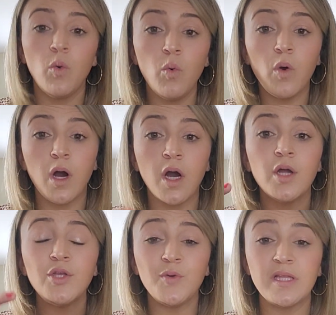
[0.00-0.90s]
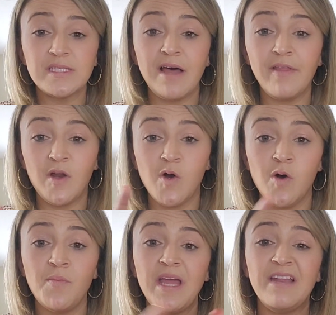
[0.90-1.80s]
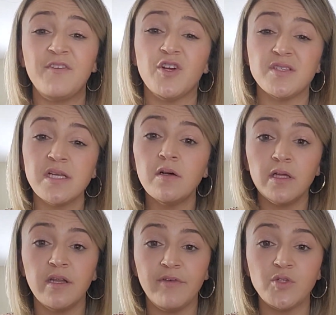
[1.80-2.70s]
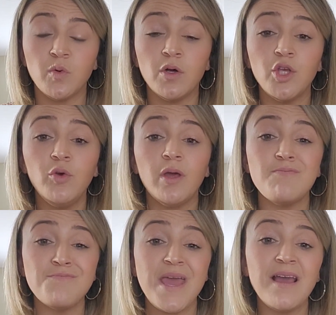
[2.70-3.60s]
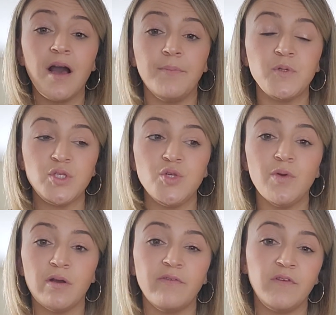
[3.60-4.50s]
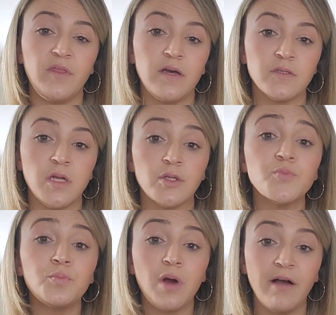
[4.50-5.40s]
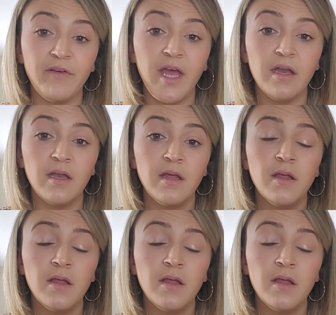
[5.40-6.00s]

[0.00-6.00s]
Or you can sell that home, and if you're a single individual, you can make up to $250,000 profit